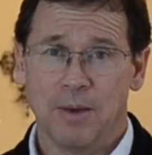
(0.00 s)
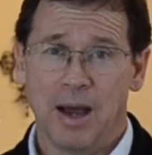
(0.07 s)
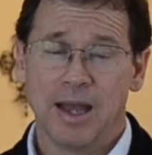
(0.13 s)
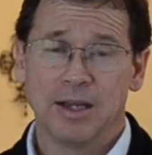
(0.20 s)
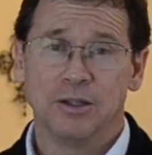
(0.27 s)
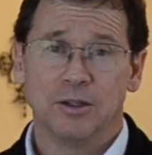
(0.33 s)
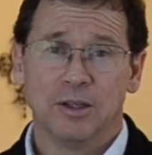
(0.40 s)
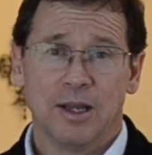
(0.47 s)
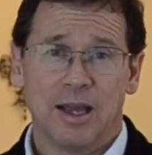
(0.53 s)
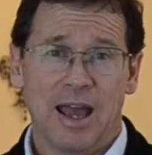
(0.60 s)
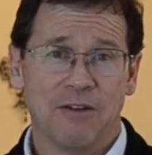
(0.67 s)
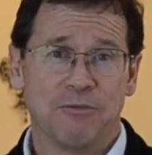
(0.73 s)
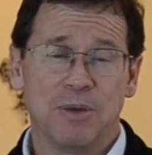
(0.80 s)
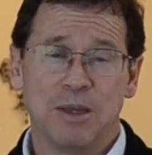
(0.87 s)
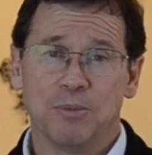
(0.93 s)
I
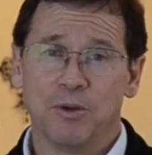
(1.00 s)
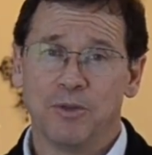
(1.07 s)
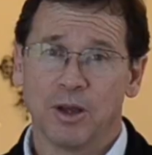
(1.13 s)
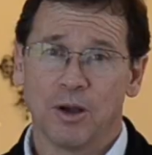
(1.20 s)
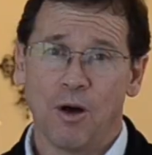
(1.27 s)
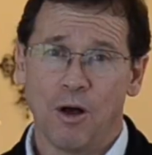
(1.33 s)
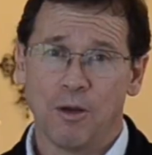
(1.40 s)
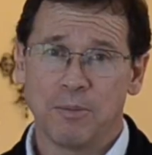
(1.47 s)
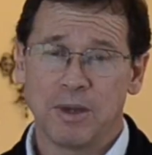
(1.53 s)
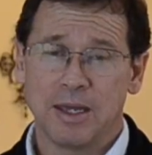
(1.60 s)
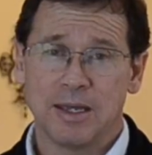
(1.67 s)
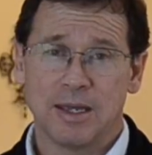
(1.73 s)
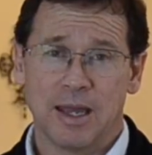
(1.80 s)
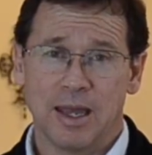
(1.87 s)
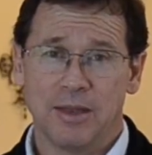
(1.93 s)
have people that call
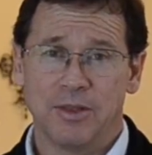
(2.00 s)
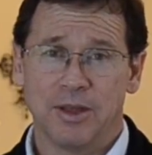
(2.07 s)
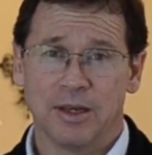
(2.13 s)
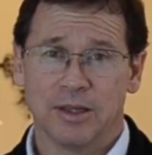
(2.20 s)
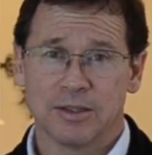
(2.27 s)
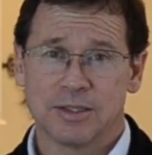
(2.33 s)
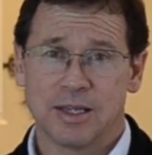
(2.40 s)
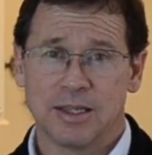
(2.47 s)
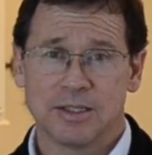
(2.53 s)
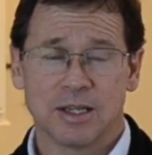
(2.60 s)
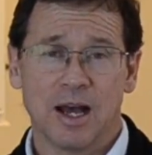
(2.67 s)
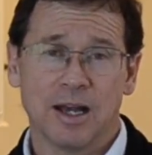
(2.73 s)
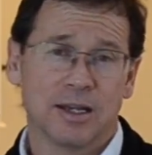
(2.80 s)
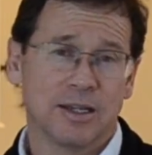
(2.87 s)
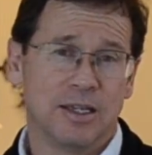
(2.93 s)
me and they'll say,
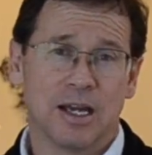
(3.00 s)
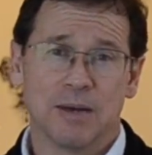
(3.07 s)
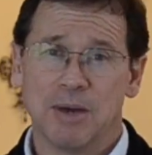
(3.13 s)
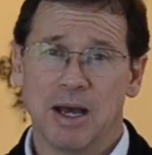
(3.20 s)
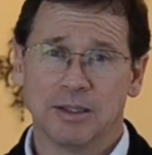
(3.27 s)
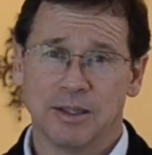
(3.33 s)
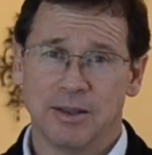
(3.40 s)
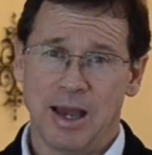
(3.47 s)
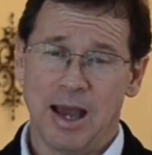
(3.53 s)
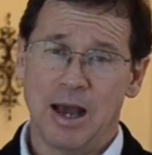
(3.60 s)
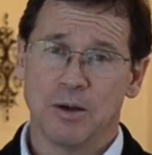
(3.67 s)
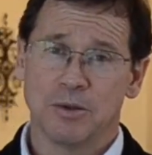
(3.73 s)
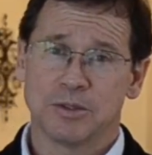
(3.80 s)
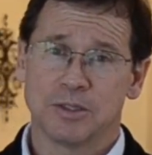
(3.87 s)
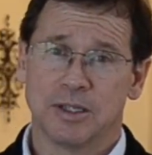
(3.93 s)
Scott, can you come out to the
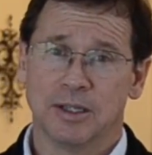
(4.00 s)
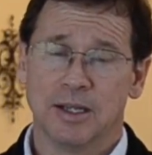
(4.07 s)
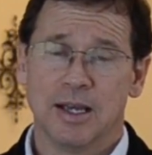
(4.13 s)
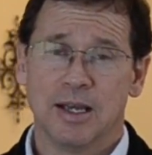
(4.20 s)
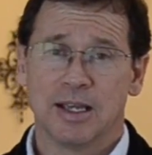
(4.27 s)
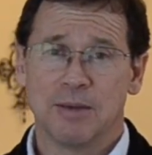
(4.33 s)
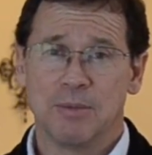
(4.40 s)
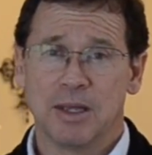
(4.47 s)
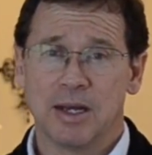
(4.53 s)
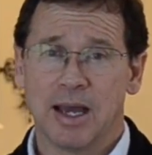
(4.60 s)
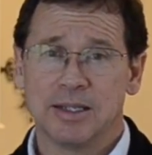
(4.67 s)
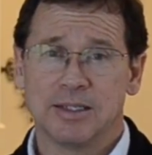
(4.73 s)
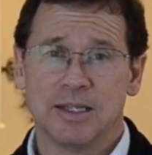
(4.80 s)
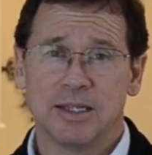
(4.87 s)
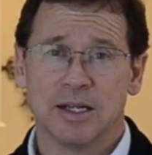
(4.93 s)
house and give me an
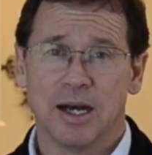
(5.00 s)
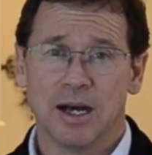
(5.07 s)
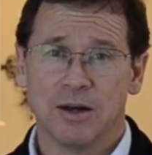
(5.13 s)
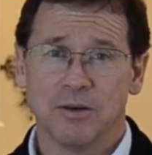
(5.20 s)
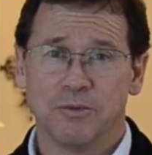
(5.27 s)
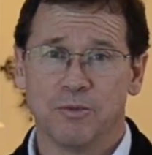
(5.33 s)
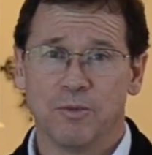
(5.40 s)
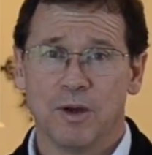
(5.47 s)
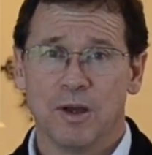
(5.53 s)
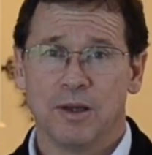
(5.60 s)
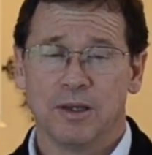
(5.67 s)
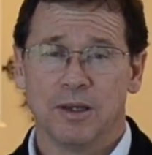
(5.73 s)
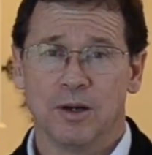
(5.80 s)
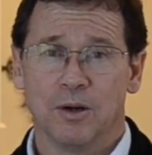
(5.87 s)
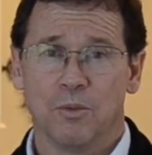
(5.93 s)
idea of
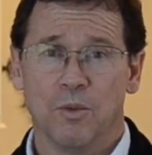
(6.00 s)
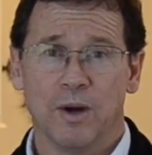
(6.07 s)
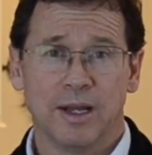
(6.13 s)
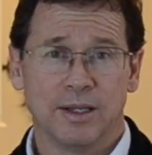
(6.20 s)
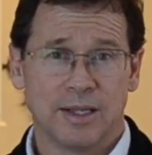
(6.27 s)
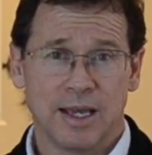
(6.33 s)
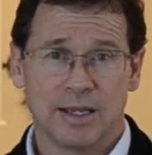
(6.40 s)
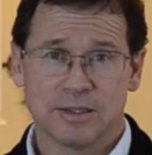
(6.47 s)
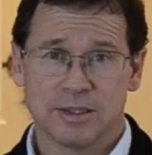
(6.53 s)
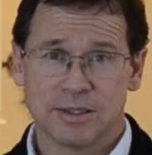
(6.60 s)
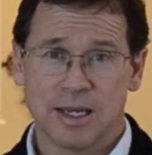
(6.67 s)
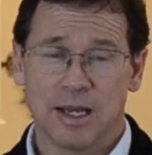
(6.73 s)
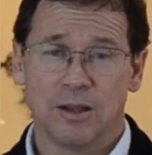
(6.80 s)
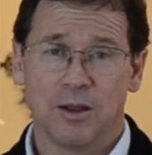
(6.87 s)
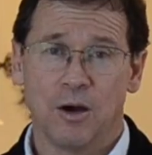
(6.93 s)
what it takes to
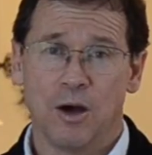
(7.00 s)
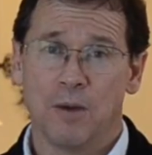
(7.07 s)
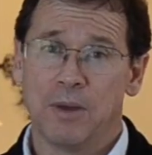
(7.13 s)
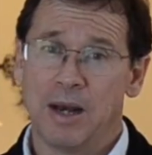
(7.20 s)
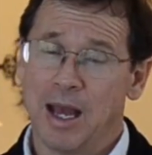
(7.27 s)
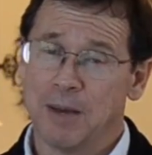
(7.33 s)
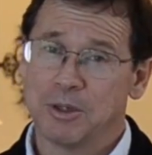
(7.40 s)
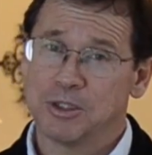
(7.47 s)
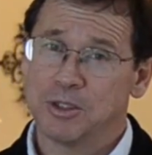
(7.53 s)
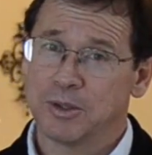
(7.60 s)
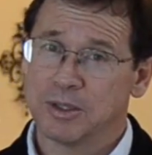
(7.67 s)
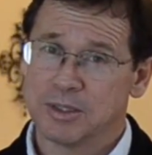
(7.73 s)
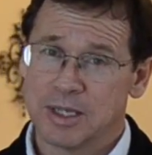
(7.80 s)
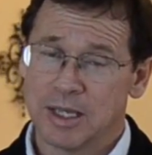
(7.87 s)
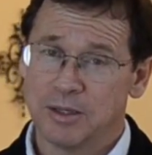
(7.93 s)
sell a home and how much
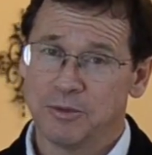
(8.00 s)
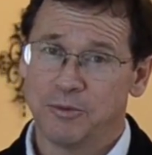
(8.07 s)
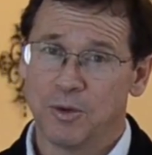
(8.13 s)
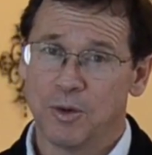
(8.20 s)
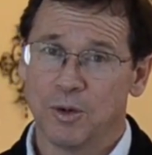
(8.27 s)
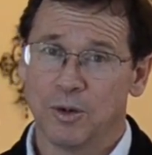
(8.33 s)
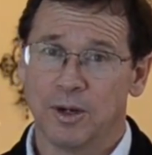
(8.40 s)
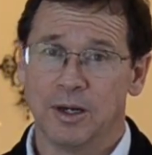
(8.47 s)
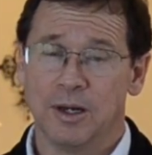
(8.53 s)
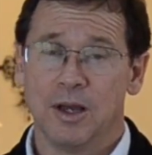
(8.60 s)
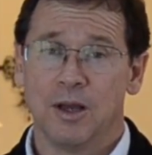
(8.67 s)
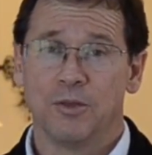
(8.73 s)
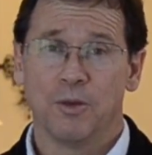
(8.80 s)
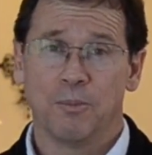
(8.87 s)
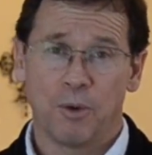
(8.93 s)
you can sell it for and
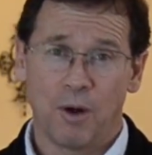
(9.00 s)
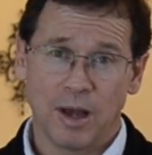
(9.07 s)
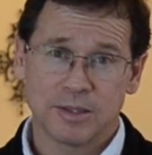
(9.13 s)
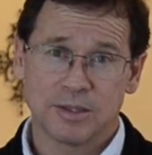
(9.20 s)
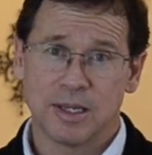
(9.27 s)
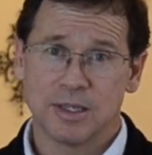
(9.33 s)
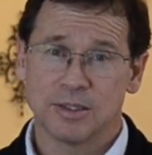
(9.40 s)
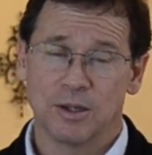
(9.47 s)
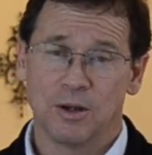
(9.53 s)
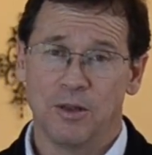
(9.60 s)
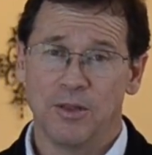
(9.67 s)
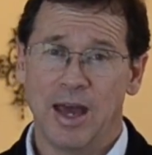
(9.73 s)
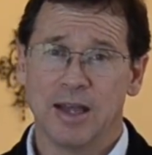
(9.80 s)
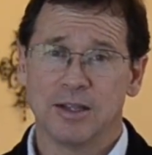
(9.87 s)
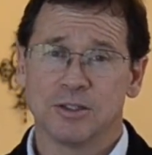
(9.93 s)
the process and
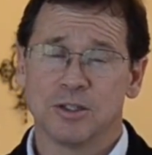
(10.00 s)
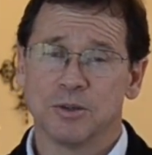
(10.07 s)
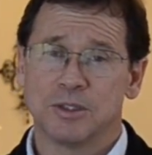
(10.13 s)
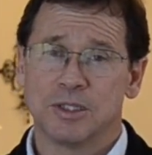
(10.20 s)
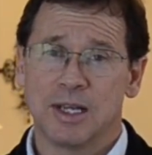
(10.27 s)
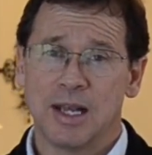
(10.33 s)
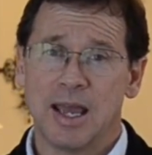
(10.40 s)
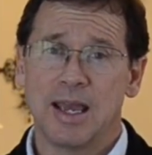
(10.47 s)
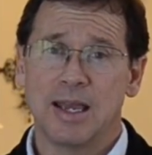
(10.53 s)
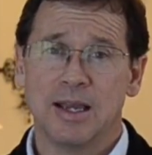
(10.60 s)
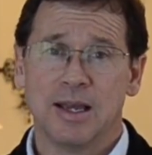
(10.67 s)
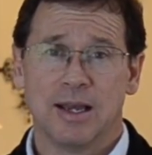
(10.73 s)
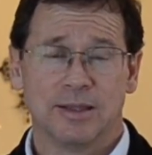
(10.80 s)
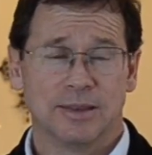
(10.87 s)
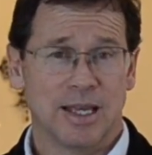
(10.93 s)
all that. So
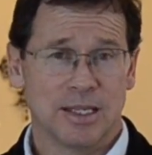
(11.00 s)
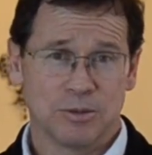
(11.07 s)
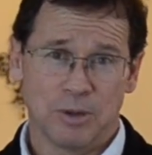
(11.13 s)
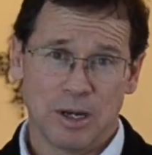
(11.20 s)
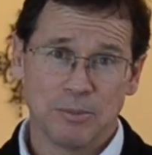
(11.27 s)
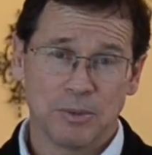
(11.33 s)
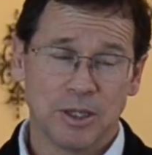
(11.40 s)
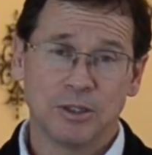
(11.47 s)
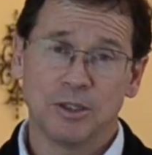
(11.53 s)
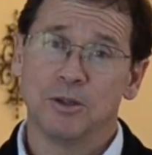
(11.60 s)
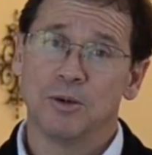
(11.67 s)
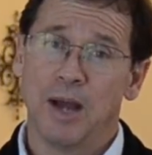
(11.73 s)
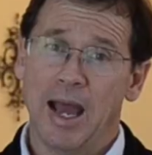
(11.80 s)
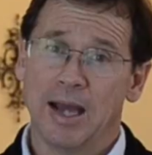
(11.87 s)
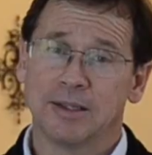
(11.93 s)
today, that's what I'm going to
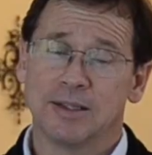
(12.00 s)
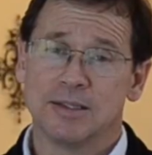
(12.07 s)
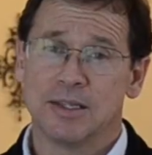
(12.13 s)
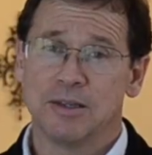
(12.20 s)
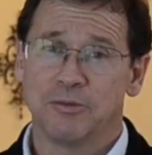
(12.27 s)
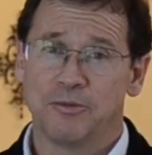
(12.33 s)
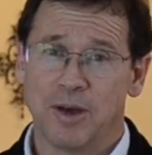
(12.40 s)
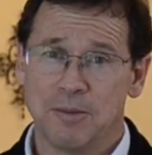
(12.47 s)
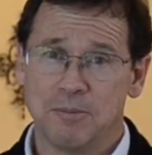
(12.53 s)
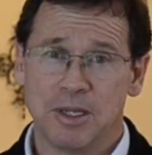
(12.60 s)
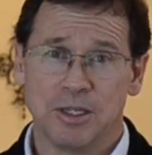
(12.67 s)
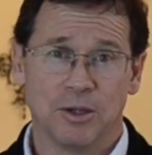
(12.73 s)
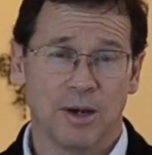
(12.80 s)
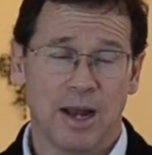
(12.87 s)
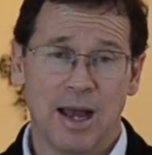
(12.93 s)
do. Act as if I'm
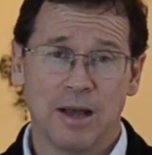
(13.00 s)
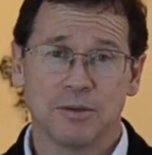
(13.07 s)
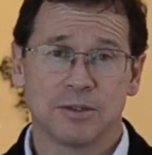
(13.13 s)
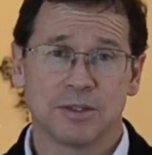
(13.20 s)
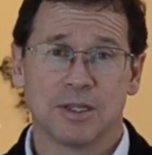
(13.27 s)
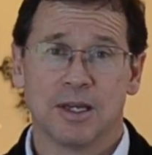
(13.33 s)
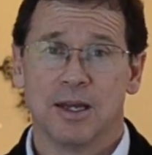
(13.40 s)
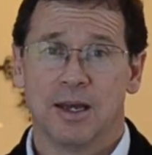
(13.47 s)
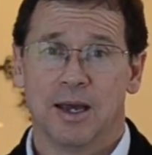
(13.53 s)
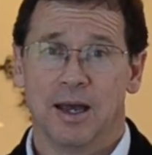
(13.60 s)
in your house.